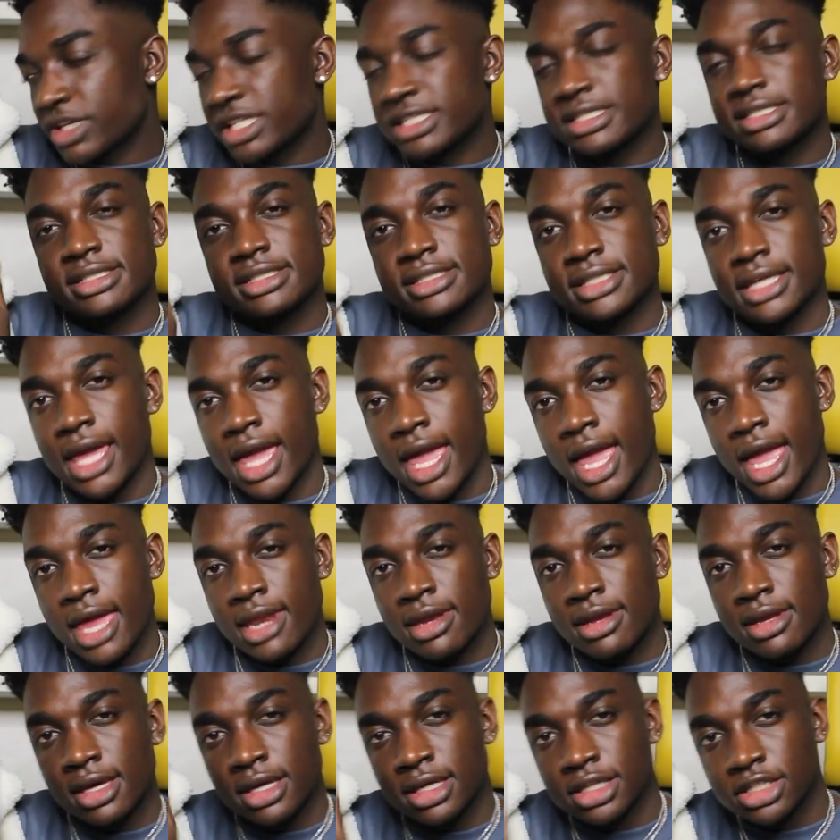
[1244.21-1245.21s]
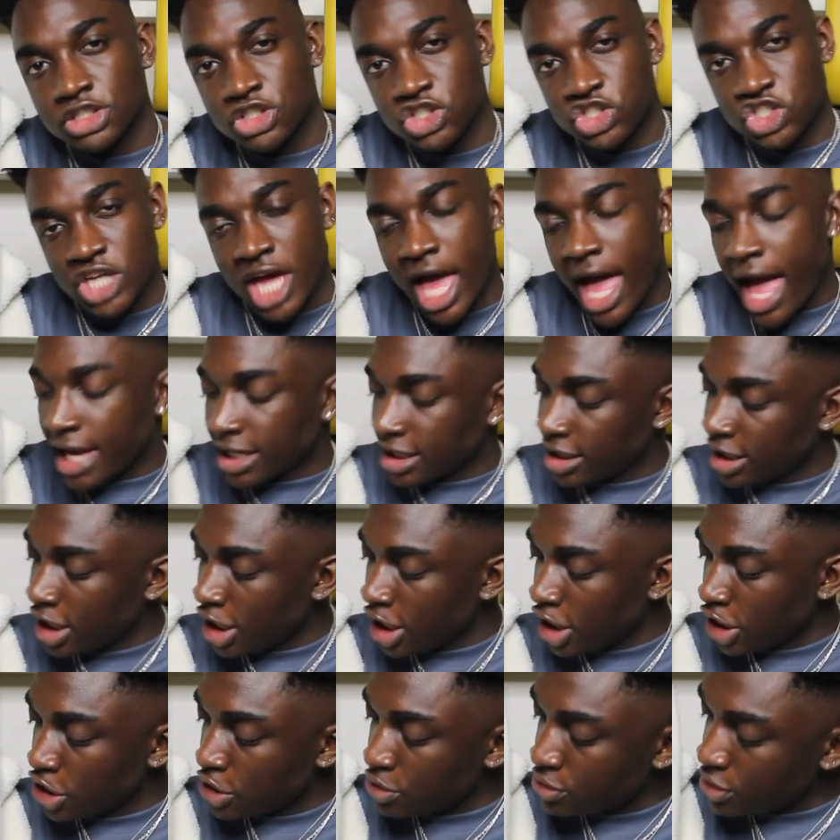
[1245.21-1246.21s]
skin
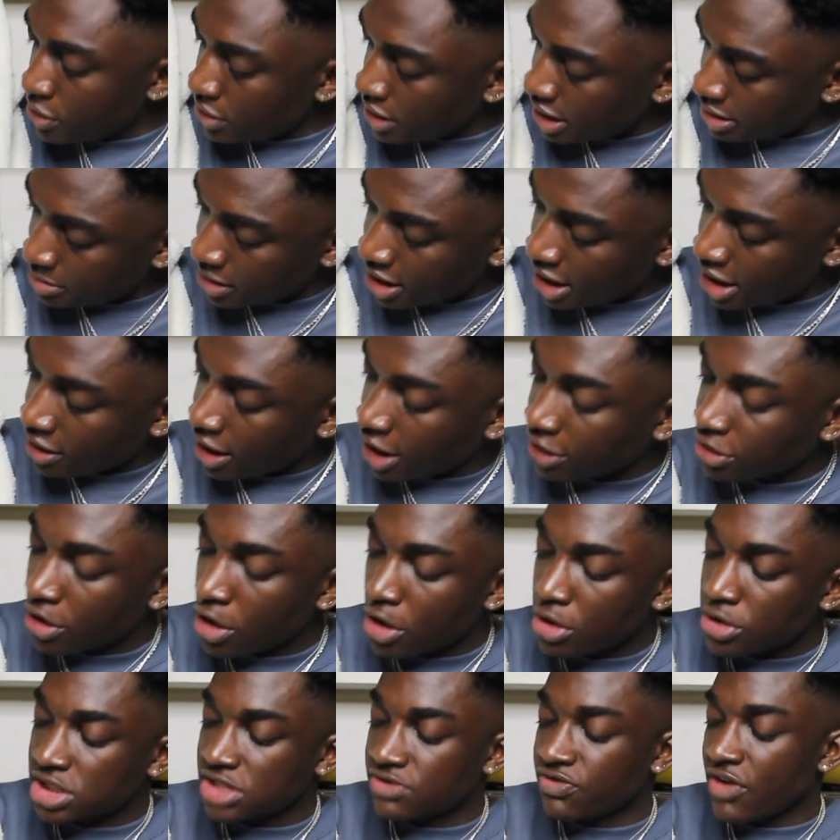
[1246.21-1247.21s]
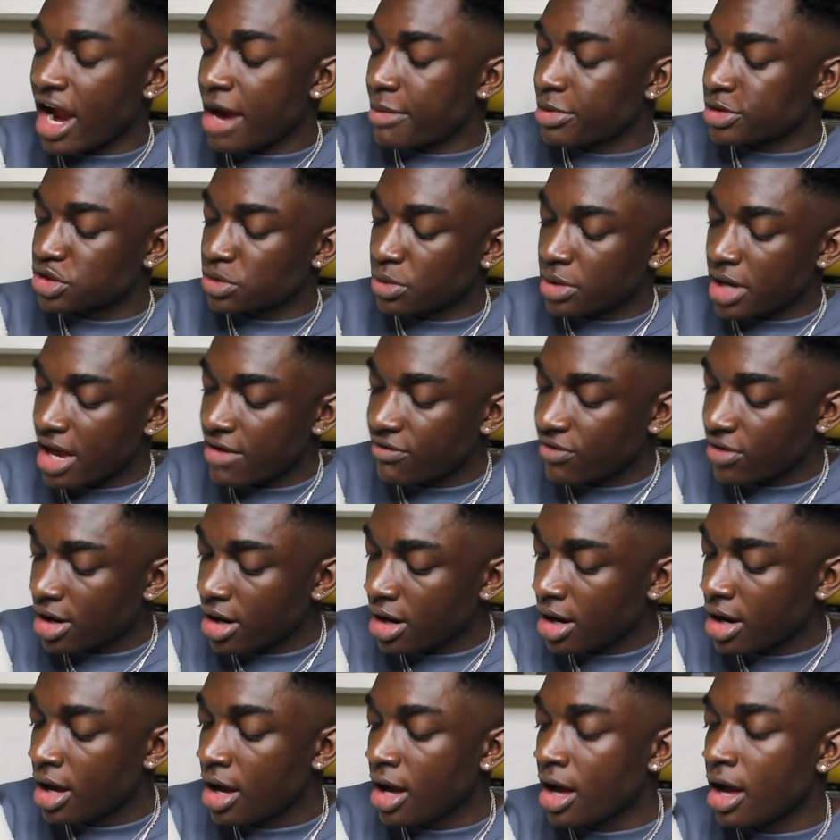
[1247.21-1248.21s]
jacket. You know what I mean? Like those fabrics or
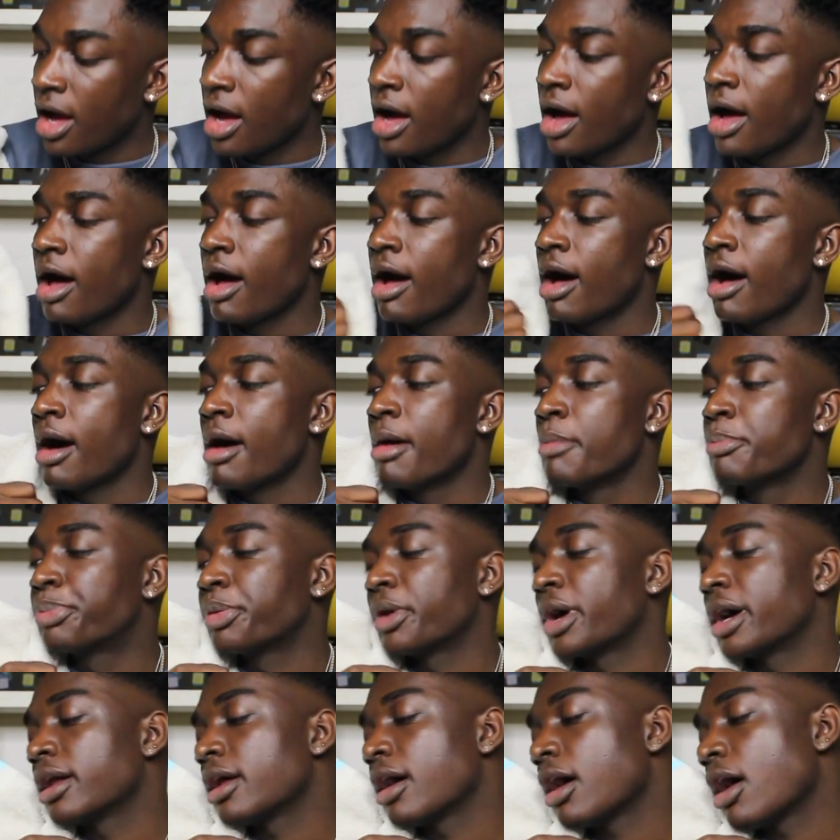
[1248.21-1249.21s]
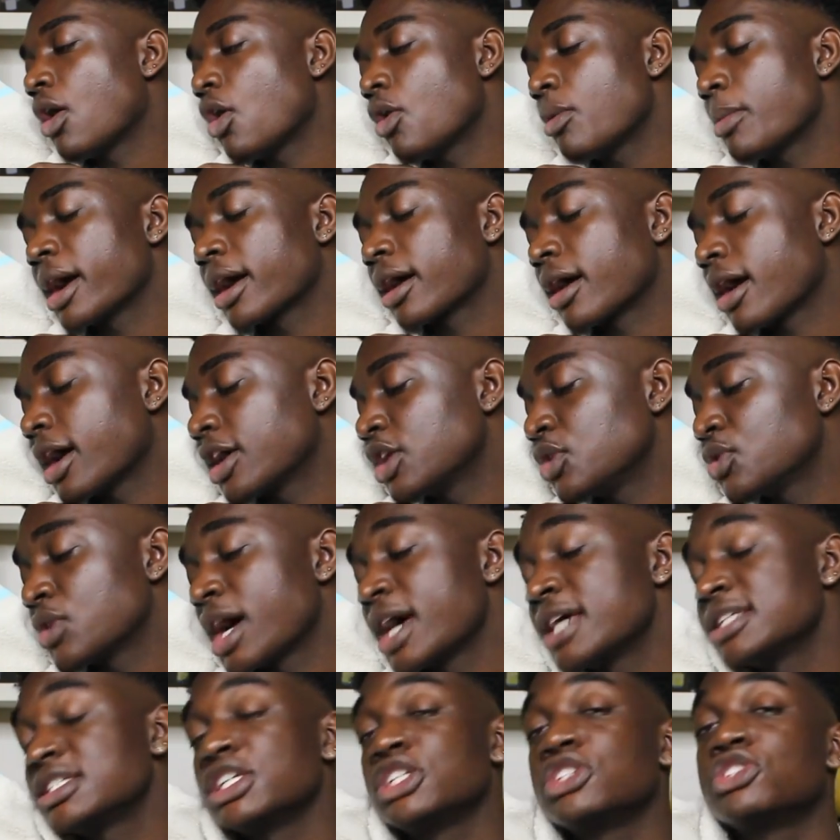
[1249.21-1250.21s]
whatever. But oh my God, you
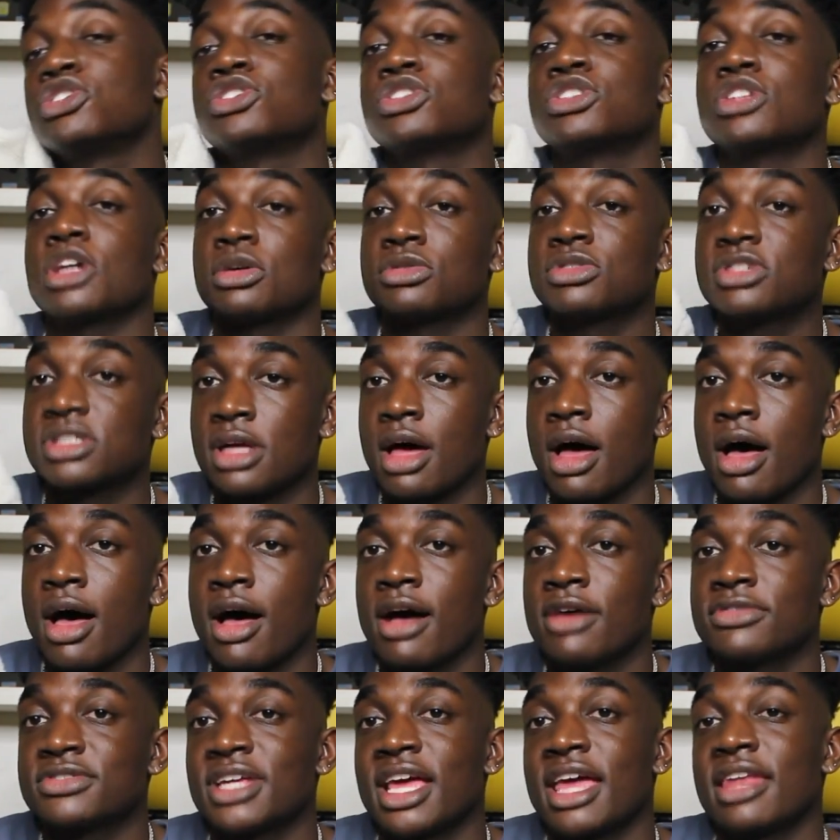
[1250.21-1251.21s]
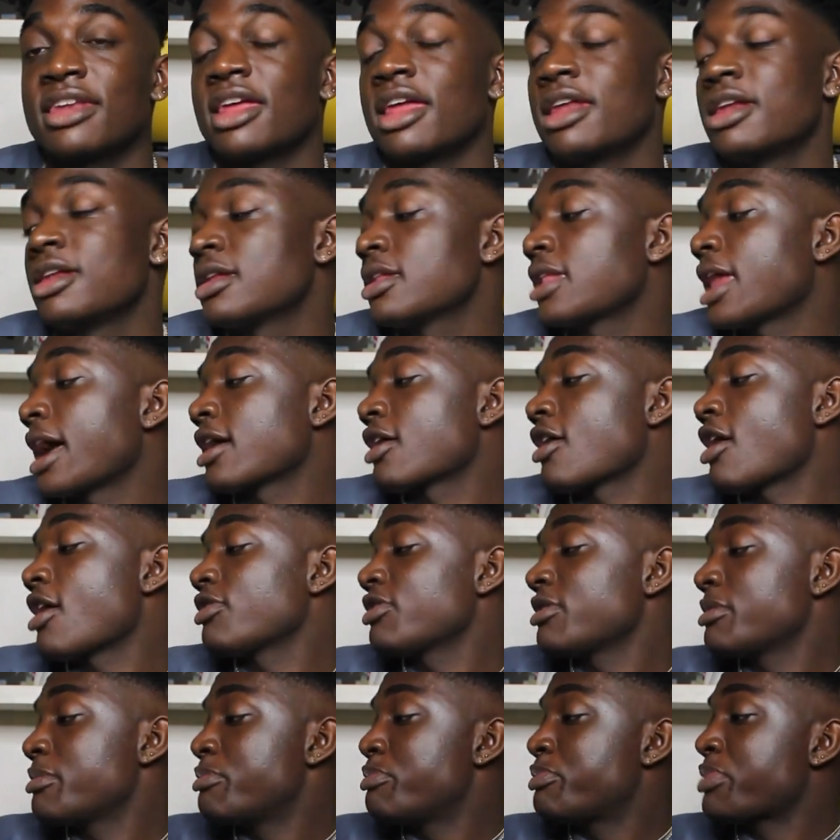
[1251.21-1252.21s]
guys, it's so soft. And then like
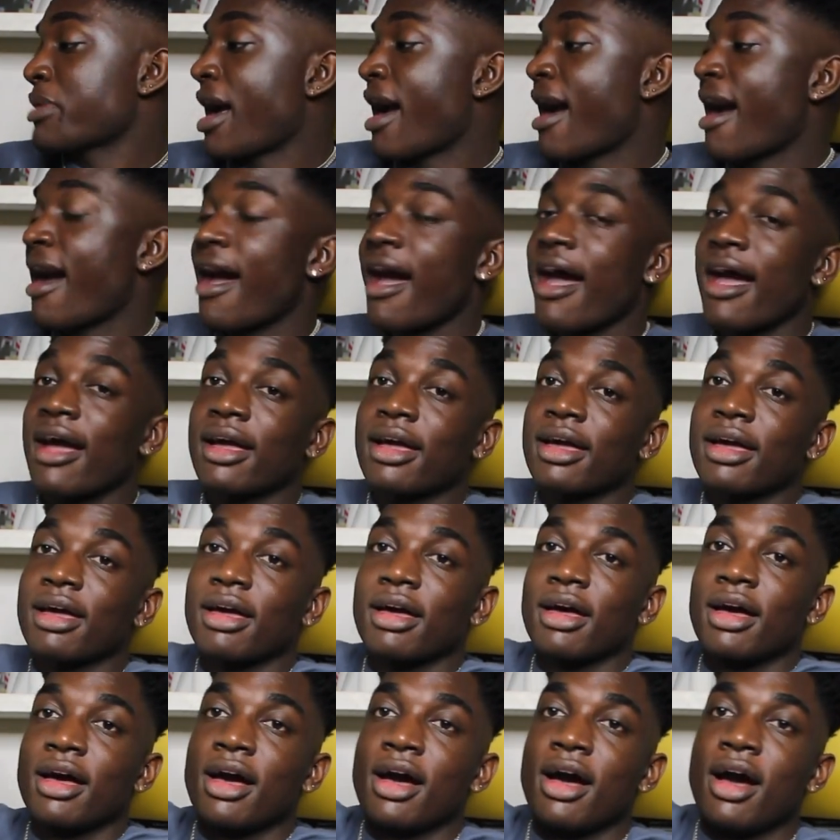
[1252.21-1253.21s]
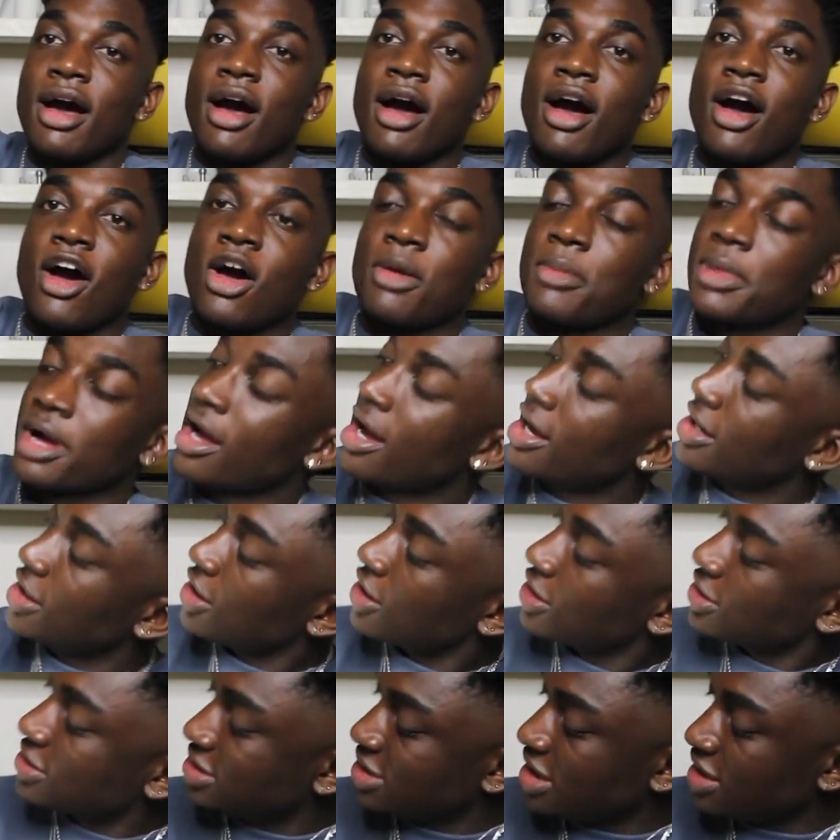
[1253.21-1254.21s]
on the back, oh my God, do
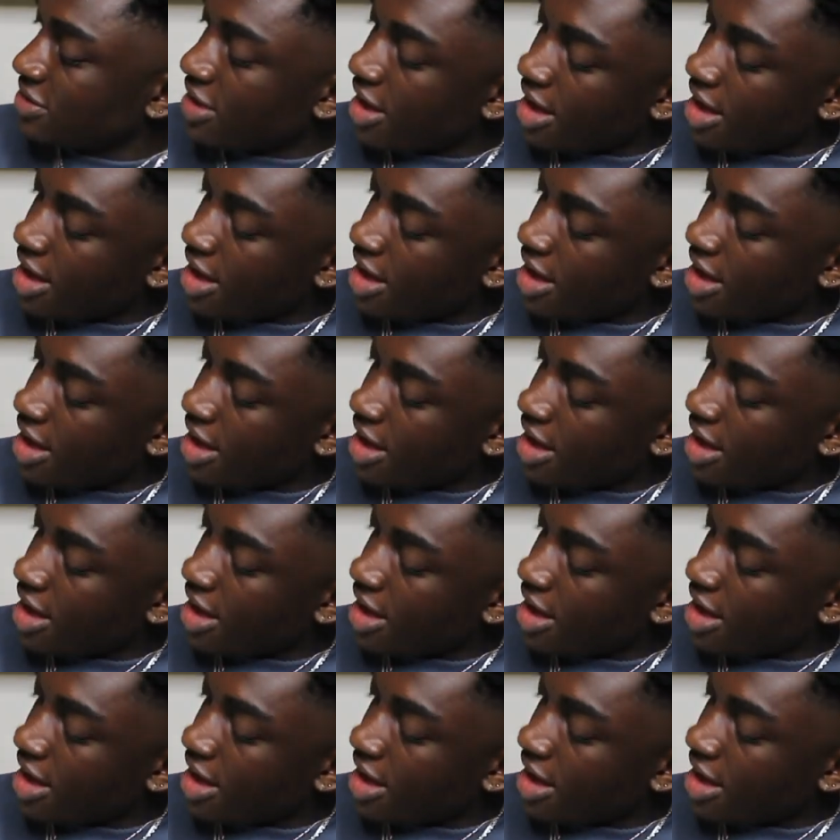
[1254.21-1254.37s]
y'all see